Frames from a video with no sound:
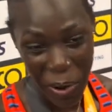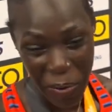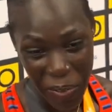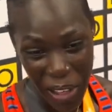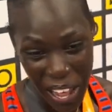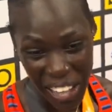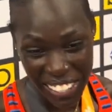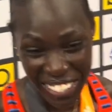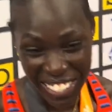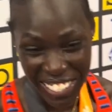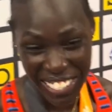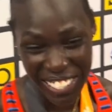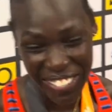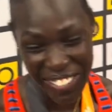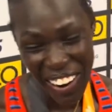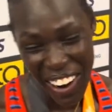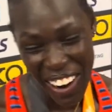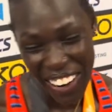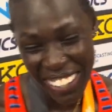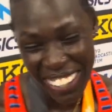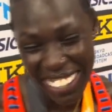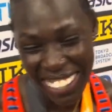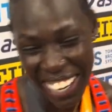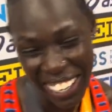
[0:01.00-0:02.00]
test
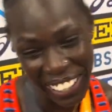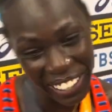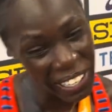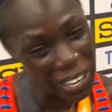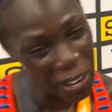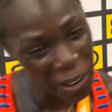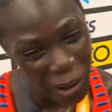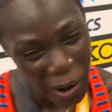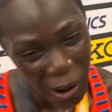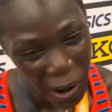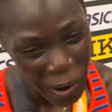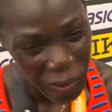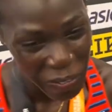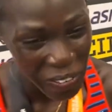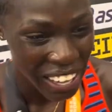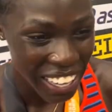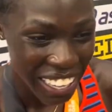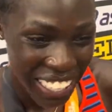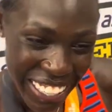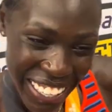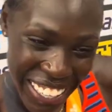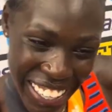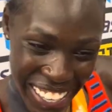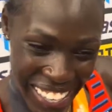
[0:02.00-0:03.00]
tomorrow and I can go home
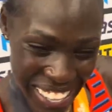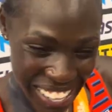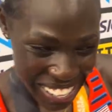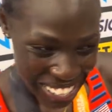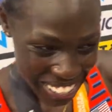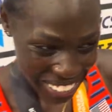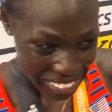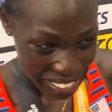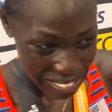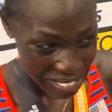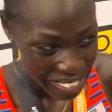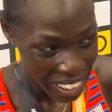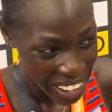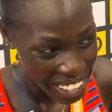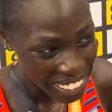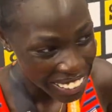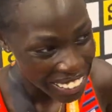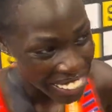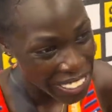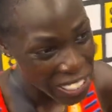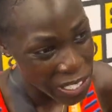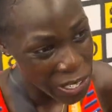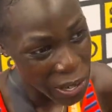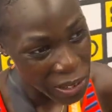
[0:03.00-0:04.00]
and
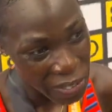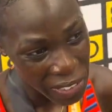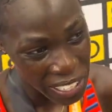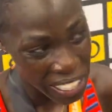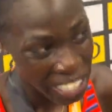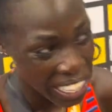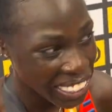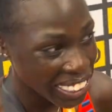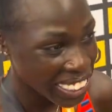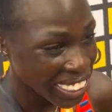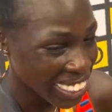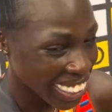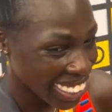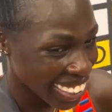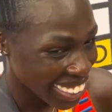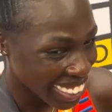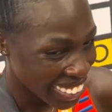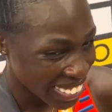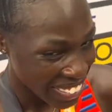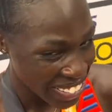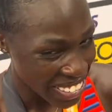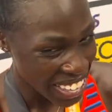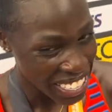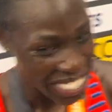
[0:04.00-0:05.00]
finally enjoy vacation
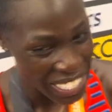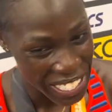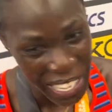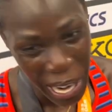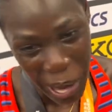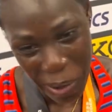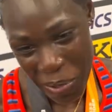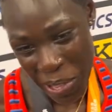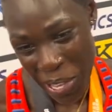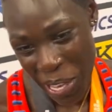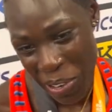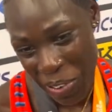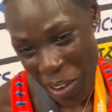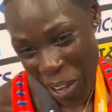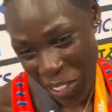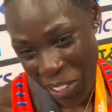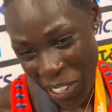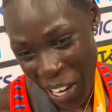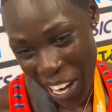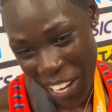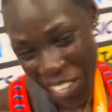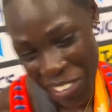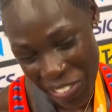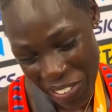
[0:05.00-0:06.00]
and stop thinking about
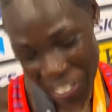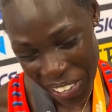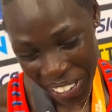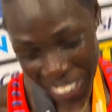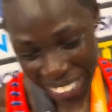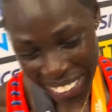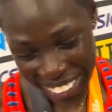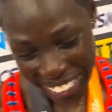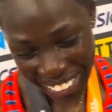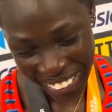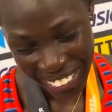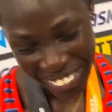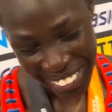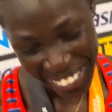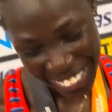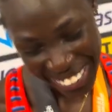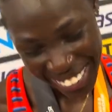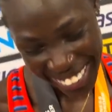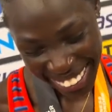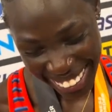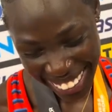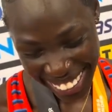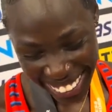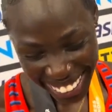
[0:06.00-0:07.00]
tracking goals.
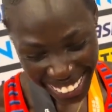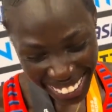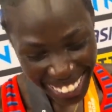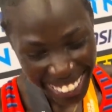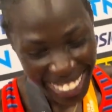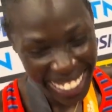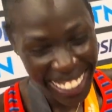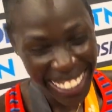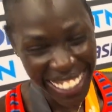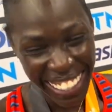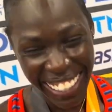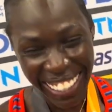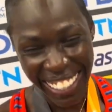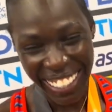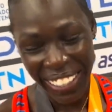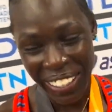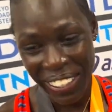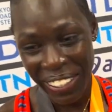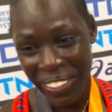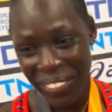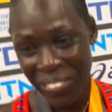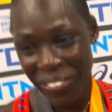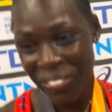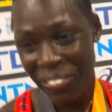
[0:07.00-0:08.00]
I feel like you're evolving
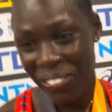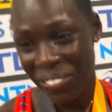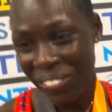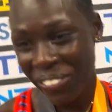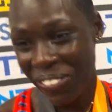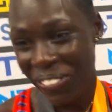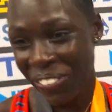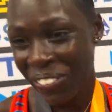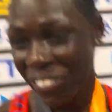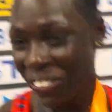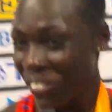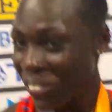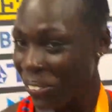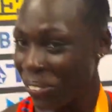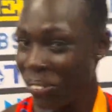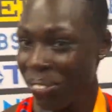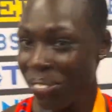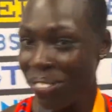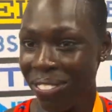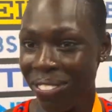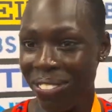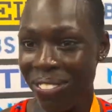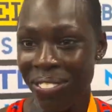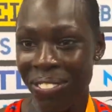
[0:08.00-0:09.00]
as an athlete. Do you feel
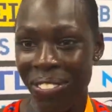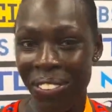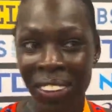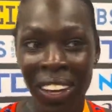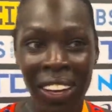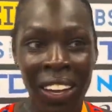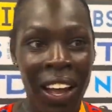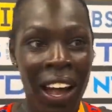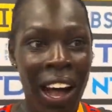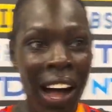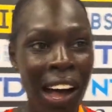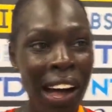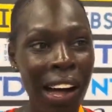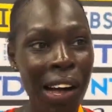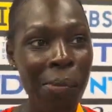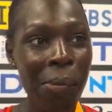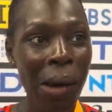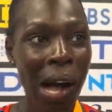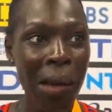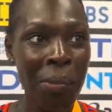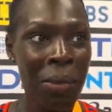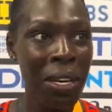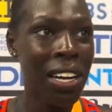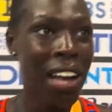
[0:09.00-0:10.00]
so? Um,
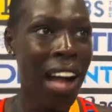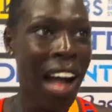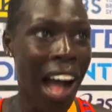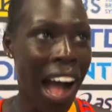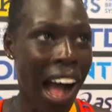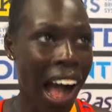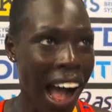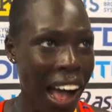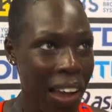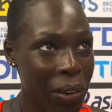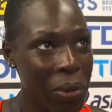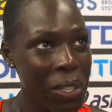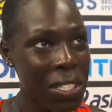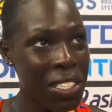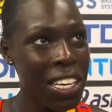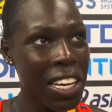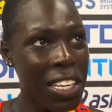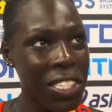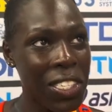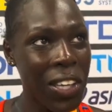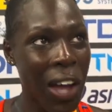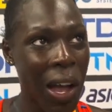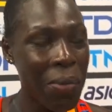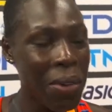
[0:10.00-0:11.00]
I mean, I would say
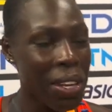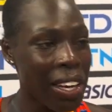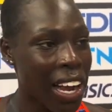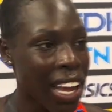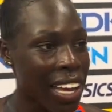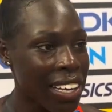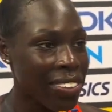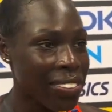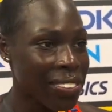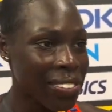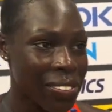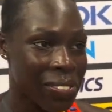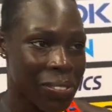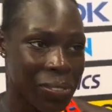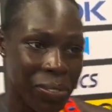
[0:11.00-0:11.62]
so. I mean, I